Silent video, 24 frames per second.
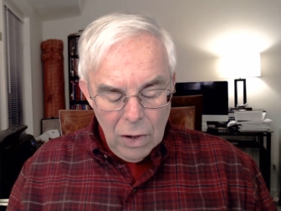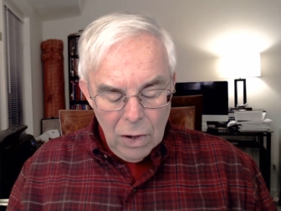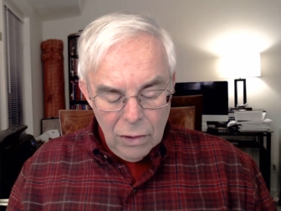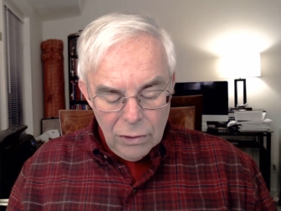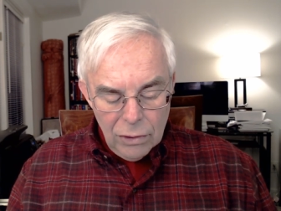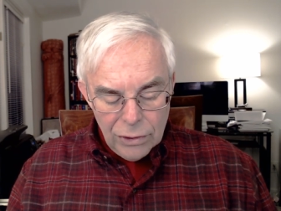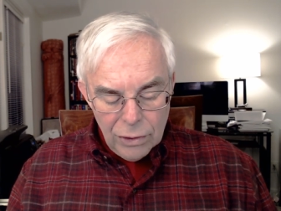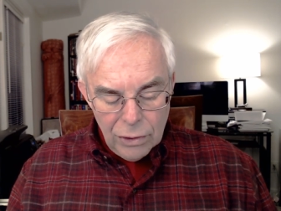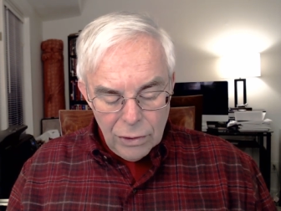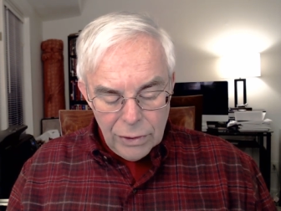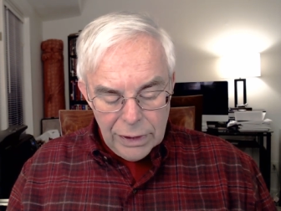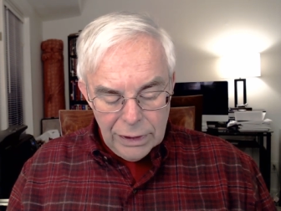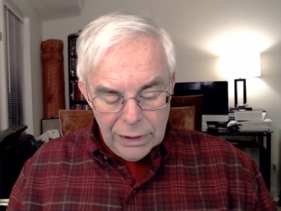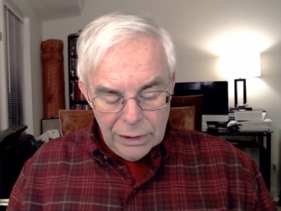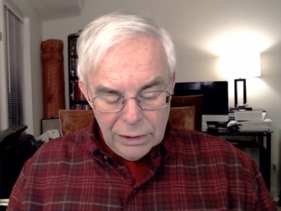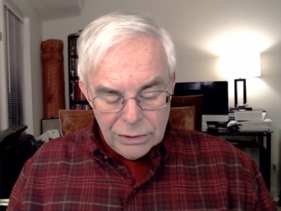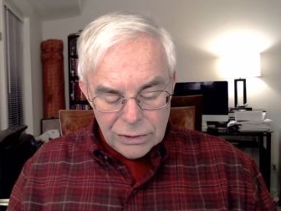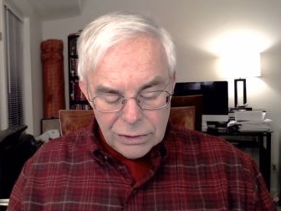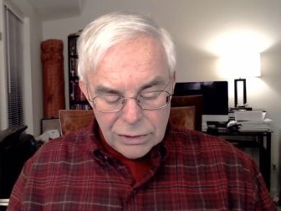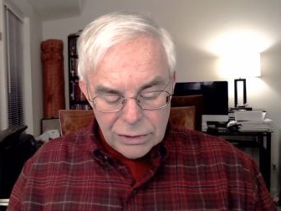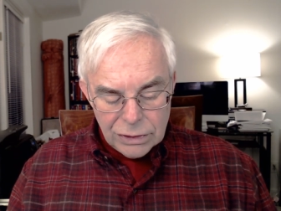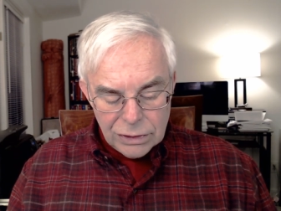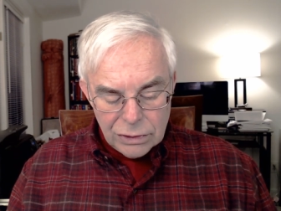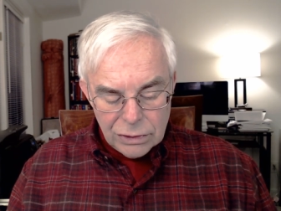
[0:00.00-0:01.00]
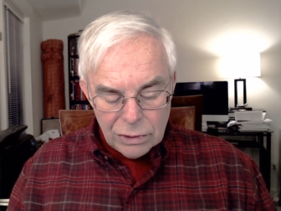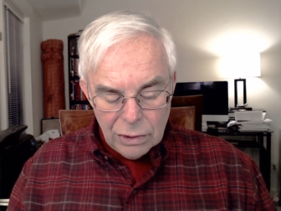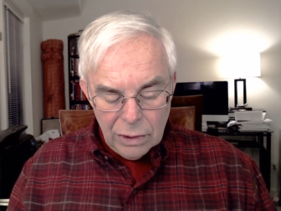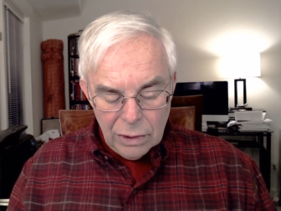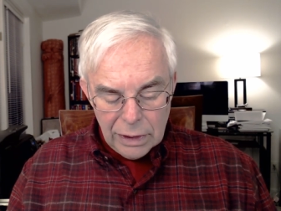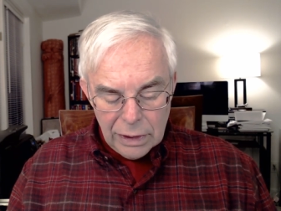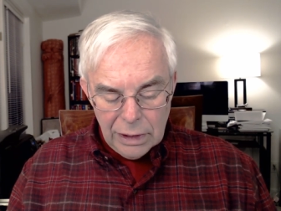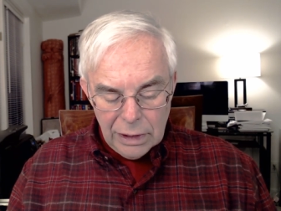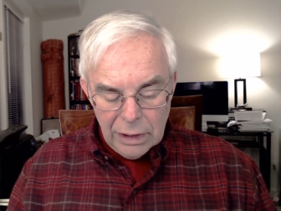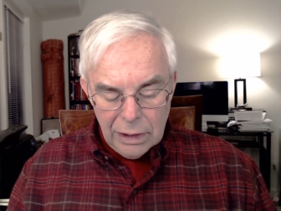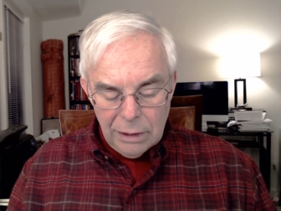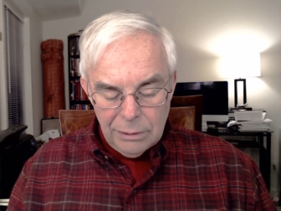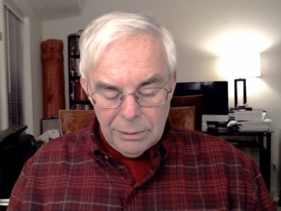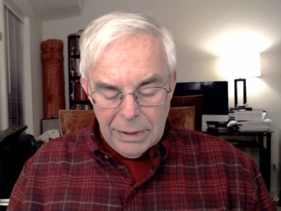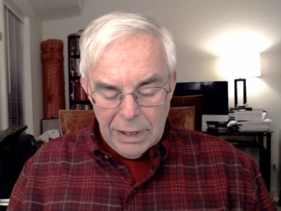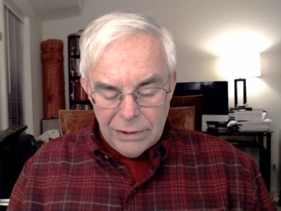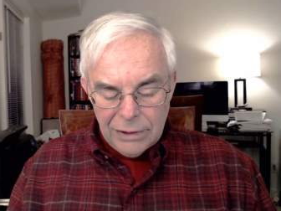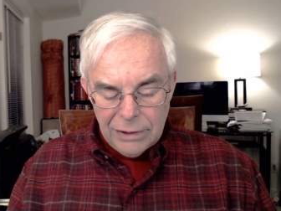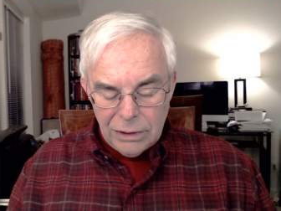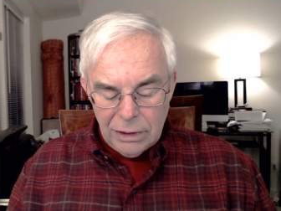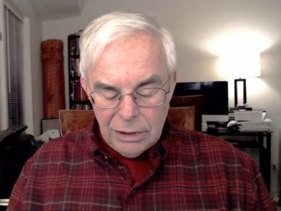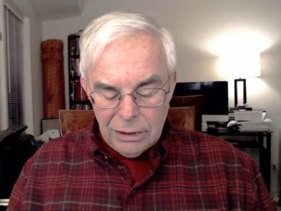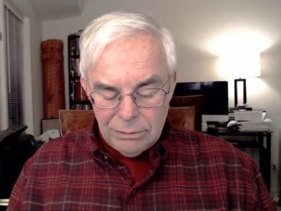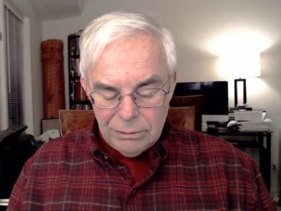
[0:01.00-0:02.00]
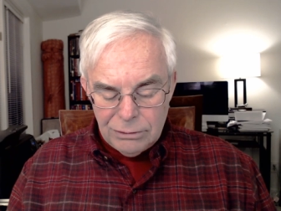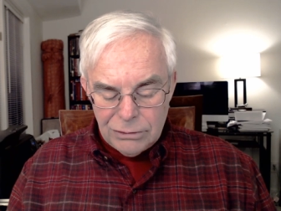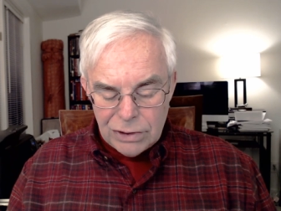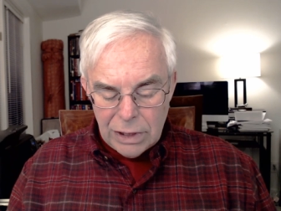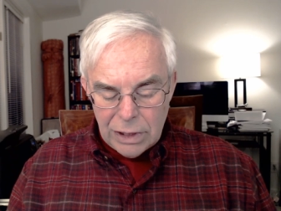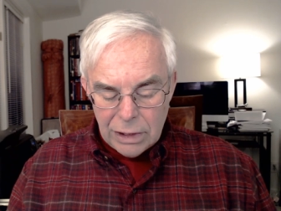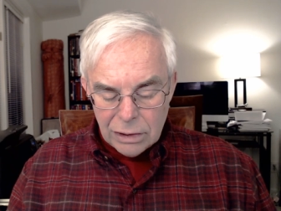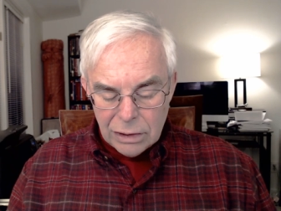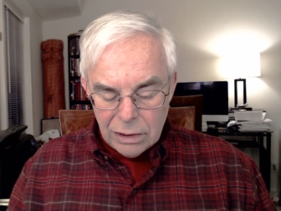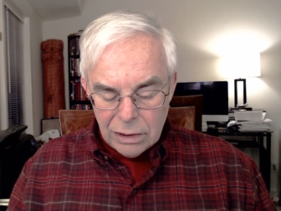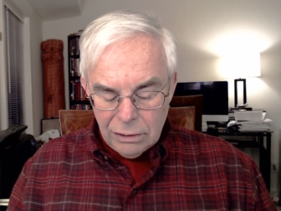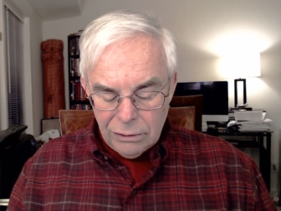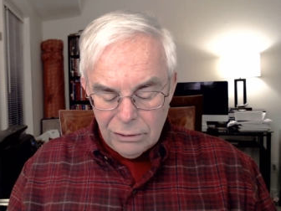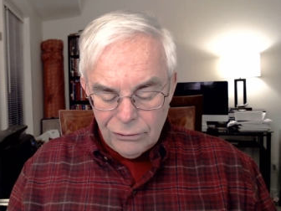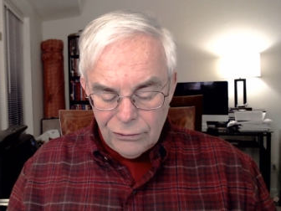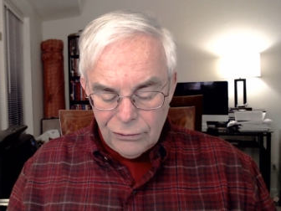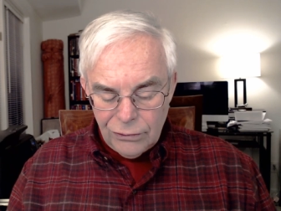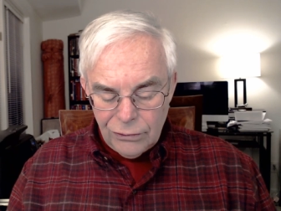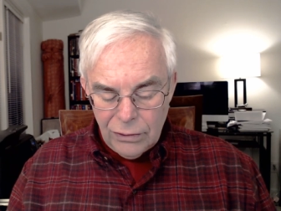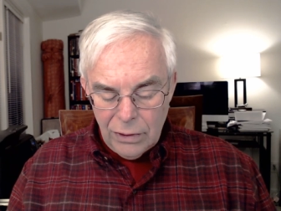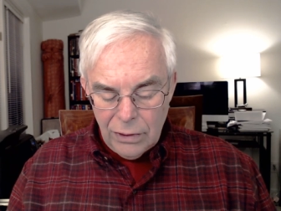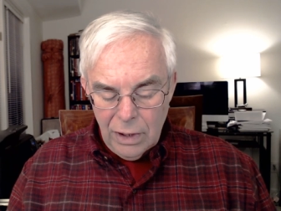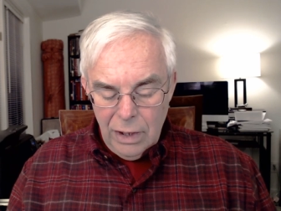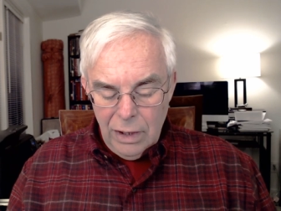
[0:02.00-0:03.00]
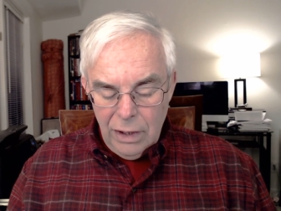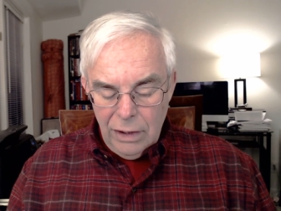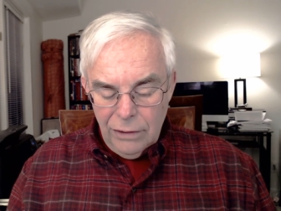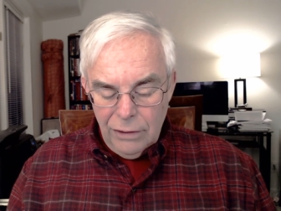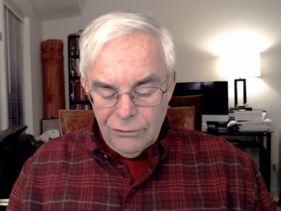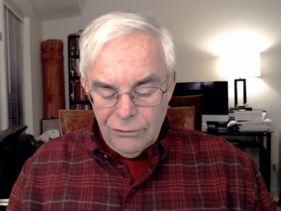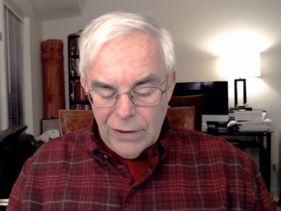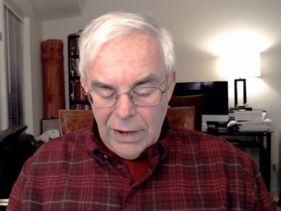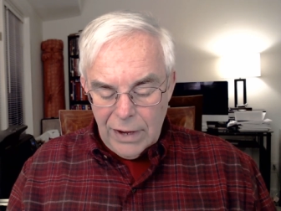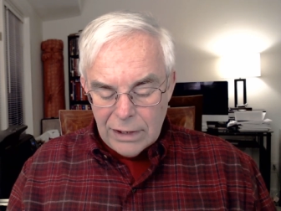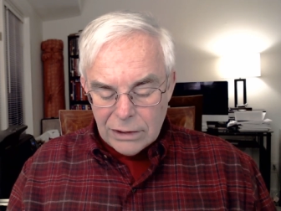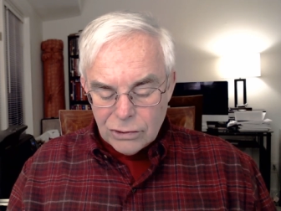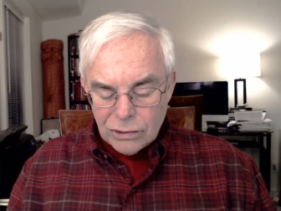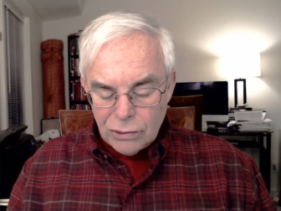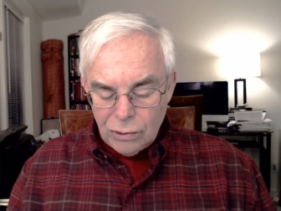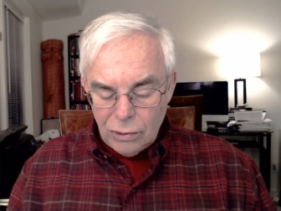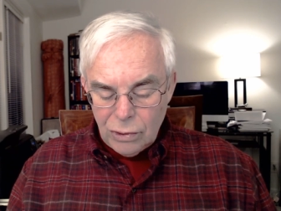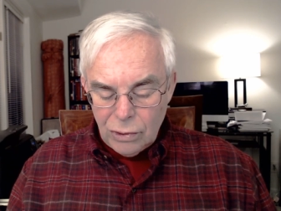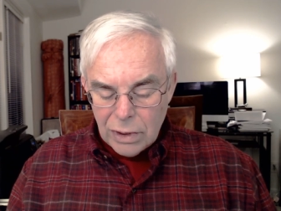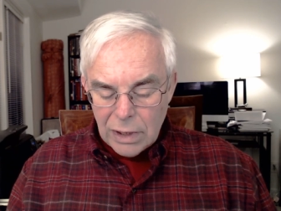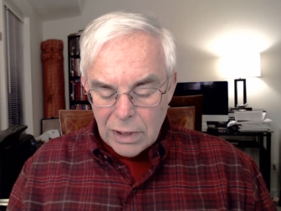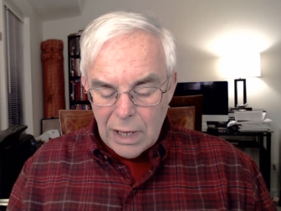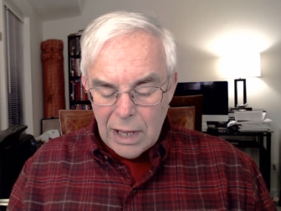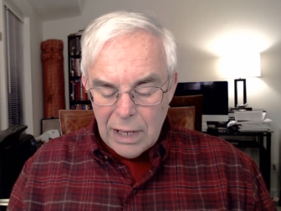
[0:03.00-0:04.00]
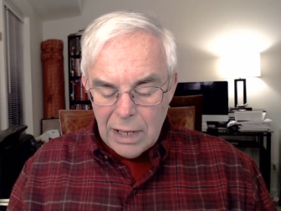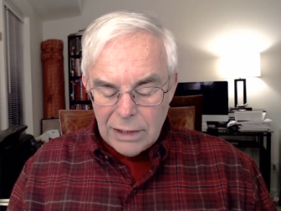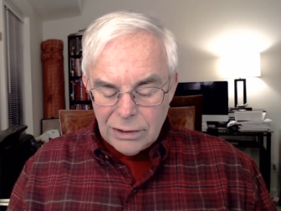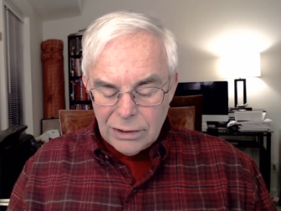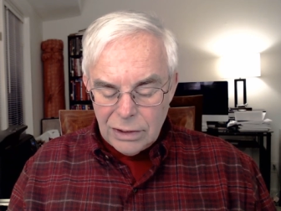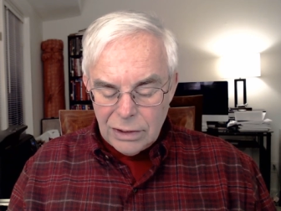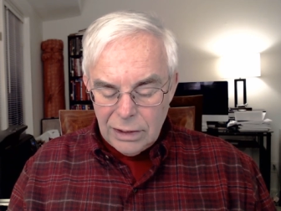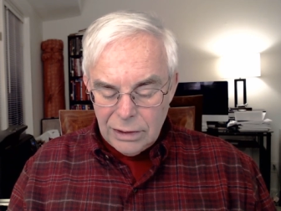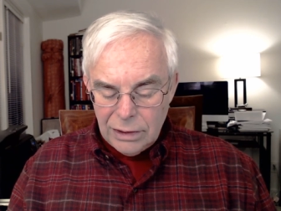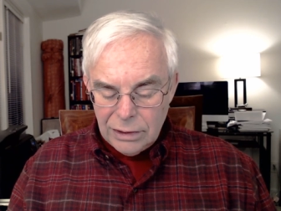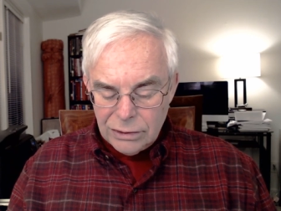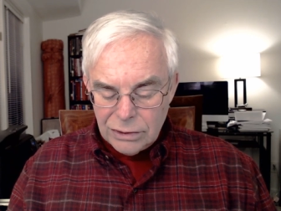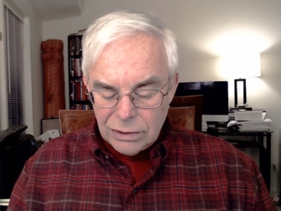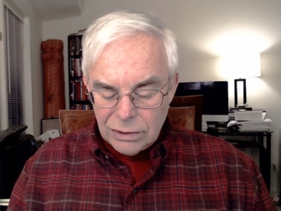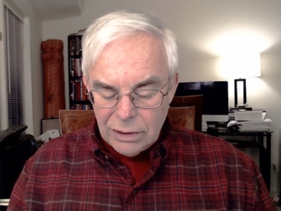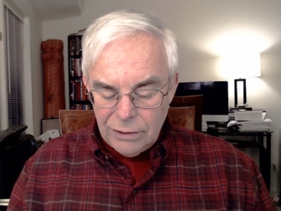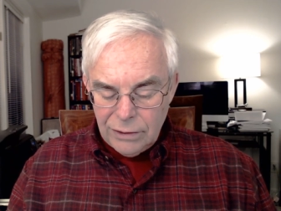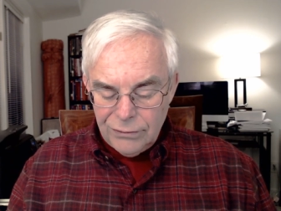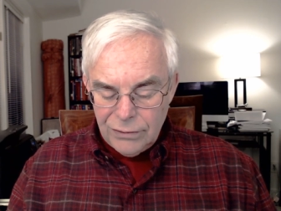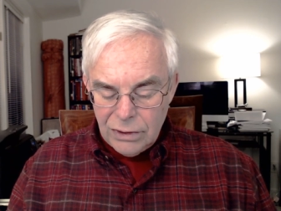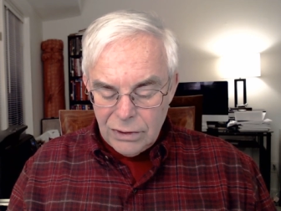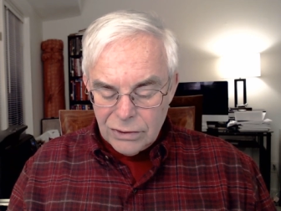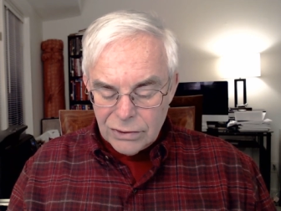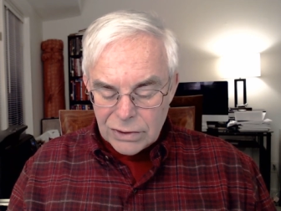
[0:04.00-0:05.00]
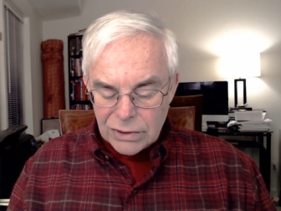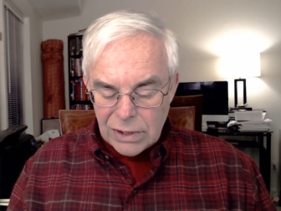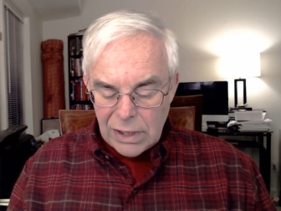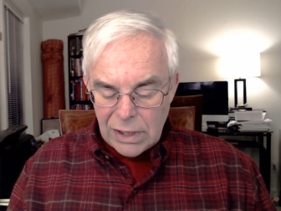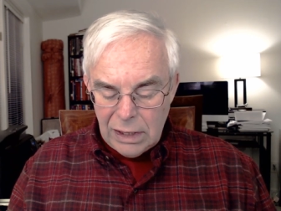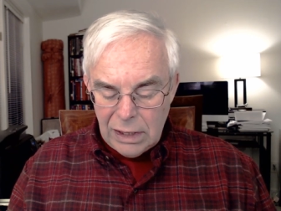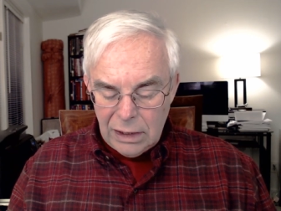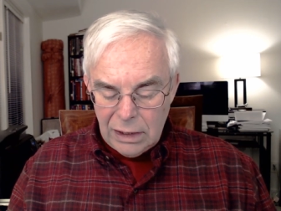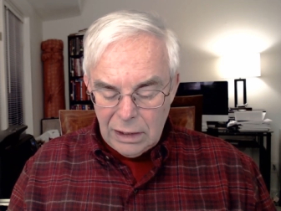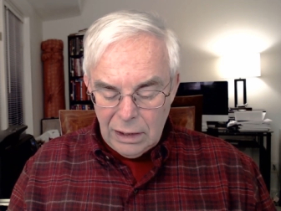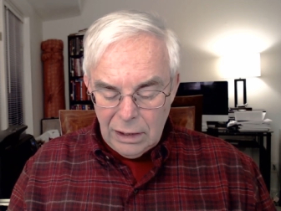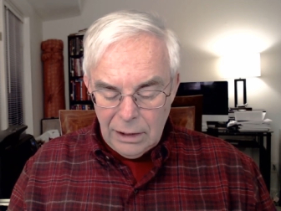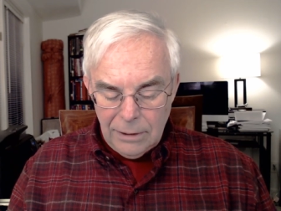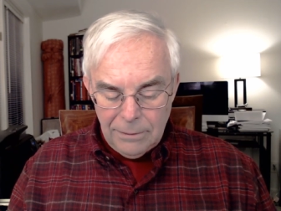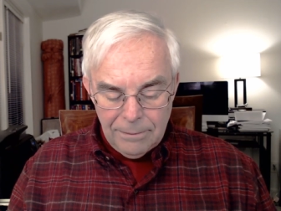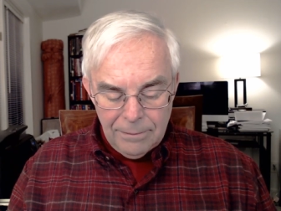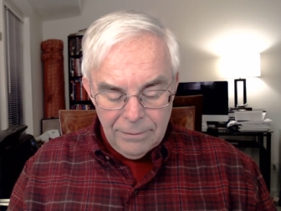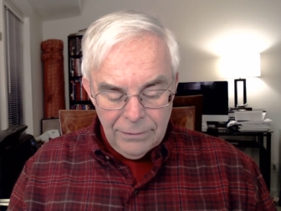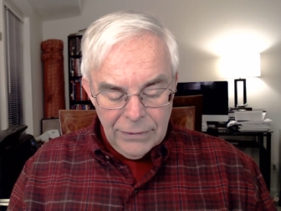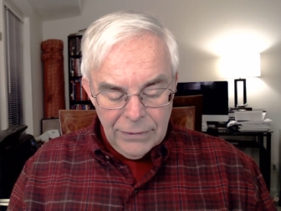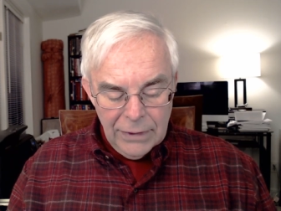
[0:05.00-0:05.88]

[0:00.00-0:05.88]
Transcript: Although he's talking about the objective, factual contents of the psyche,